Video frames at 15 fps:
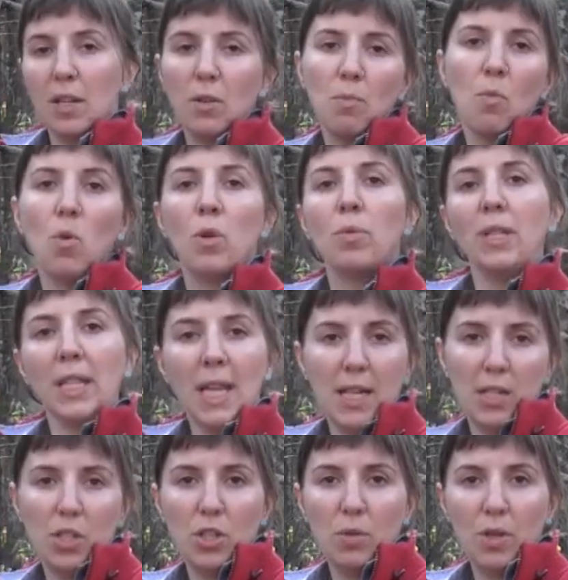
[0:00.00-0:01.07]
are more
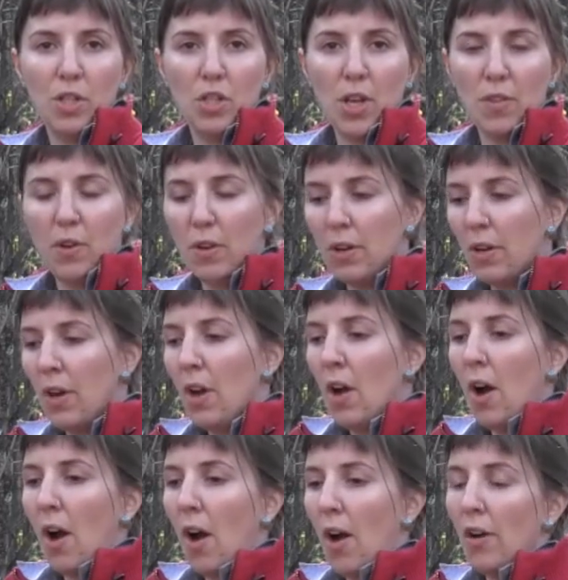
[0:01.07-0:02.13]
related to each other
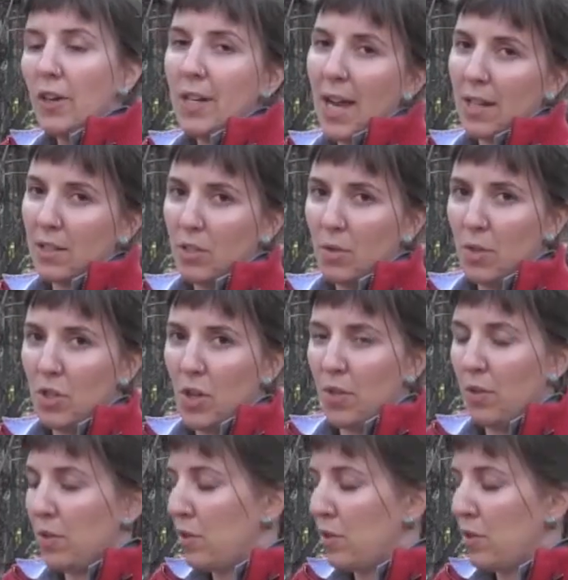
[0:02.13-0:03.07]
are next to each other.